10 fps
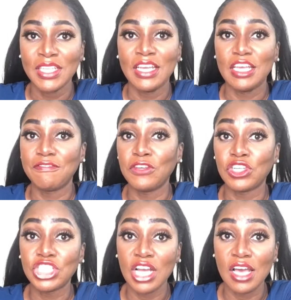If your
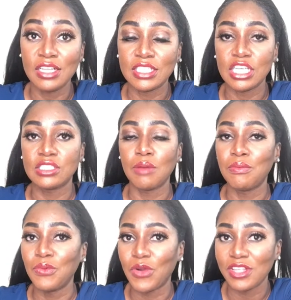child is
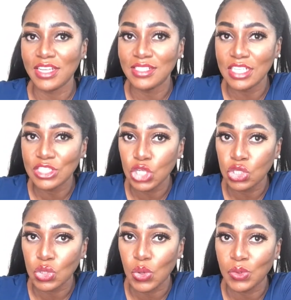more than 6 years
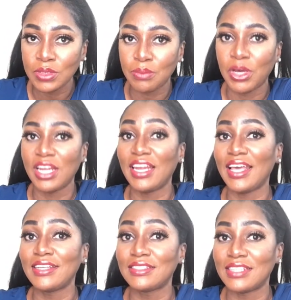old but
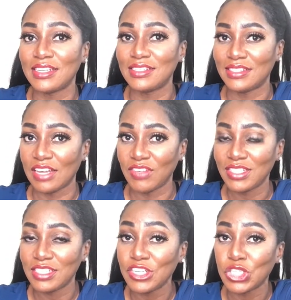less than
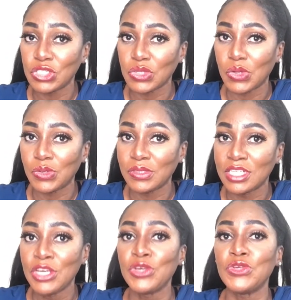17 years old,
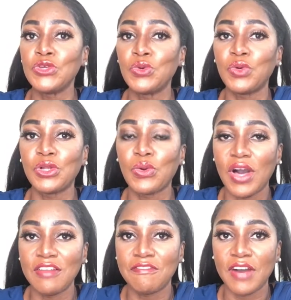you will
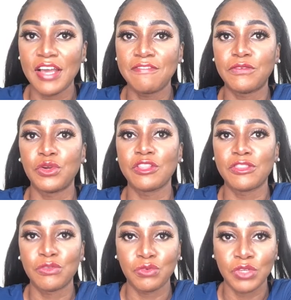qualify for
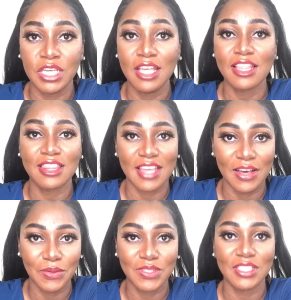
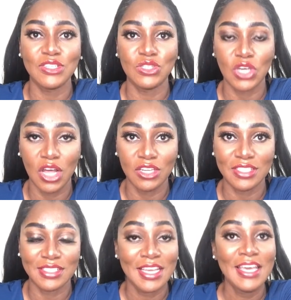
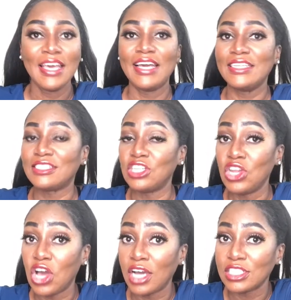$3,000. It's
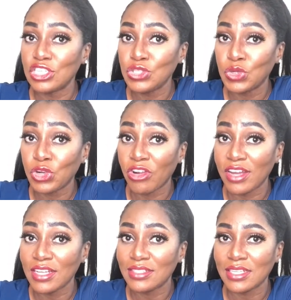not a new
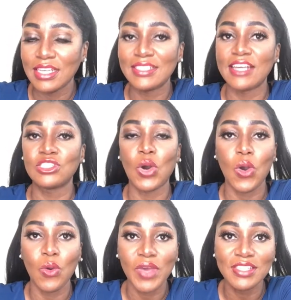credit. It has
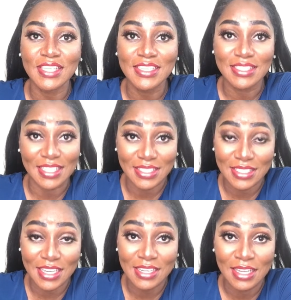always
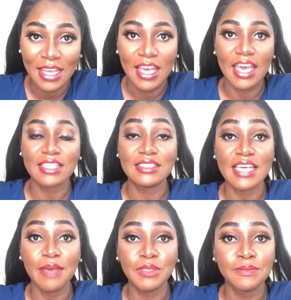existed,
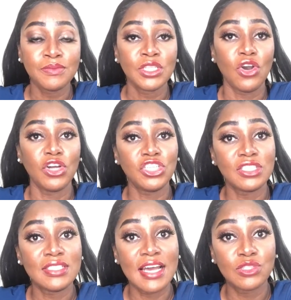except on your
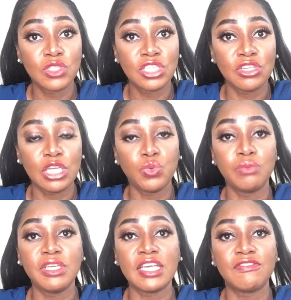tax return, it will
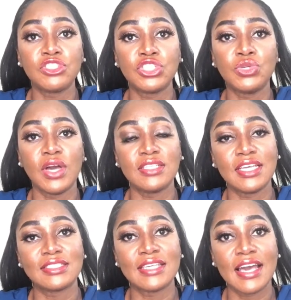be given to you as
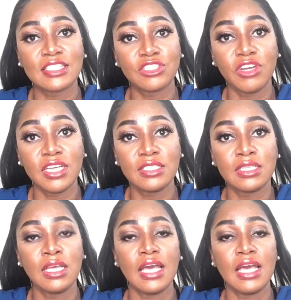a tax credit.